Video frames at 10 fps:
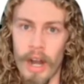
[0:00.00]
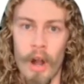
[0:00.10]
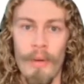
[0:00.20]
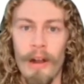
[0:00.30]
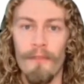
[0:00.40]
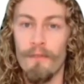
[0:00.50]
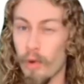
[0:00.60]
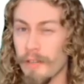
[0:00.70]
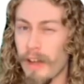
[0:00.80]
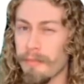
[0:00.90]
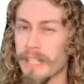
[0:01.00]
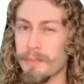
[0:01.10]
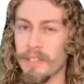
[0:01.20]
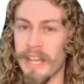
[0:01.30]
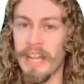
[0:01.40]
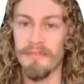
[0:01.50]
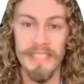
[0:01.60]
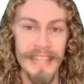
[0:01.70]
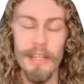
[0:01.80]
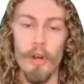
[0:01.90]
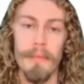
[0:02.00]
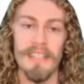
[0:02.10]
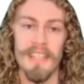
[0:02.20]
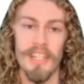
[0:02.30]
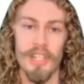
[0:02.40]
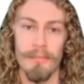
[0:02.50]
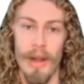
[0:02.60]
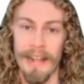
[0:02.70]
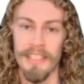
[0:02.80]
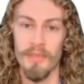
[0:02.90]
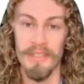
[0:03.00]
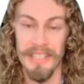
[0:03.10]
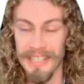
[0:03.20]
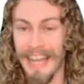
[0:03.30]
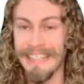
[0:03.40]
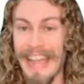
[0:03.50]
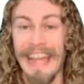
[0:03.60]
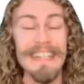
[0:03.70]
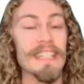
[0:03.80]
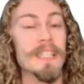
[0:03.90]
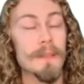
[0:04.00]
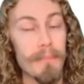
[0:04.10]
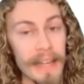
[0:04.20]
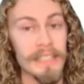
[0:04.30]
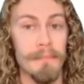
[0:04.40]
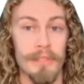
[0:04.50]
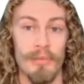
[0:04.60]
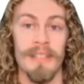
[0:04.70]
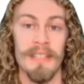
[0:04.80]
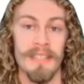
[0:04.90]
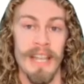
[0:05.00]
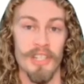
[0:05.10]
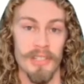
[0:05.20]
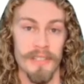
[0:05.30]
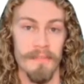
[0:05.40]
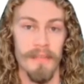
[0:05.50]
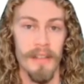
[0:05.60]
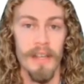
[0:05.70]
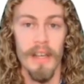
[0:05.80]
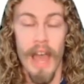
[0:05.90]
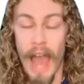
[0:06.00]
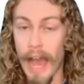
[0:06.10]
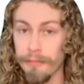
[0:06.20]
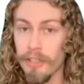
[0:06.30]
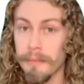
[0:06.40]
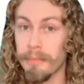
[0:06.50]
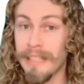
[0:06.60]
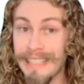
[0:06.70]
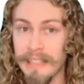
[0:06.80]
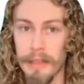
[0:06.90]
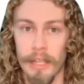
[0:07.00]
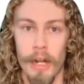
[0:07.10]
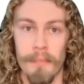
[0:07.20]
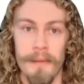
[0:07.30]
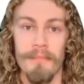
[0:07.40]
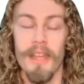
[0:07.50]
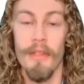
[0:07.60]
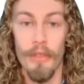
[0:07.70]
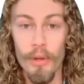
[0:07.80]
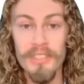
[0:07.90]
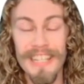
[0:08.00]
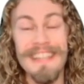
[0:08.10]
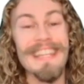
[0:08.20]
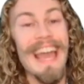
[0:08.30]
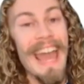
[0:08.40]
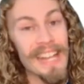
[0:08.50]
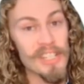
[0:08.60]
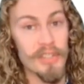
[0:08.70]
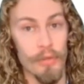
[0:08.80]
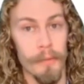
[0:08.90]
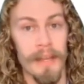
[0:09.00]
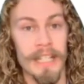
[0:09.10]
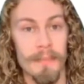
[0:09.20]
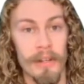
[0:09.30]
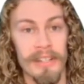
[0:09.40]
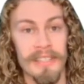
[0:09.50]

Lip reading: around 45 minutes per day of daily home meditation practice was assigned and expected between these sessions. After completing the therapy, those in the anxious group experienced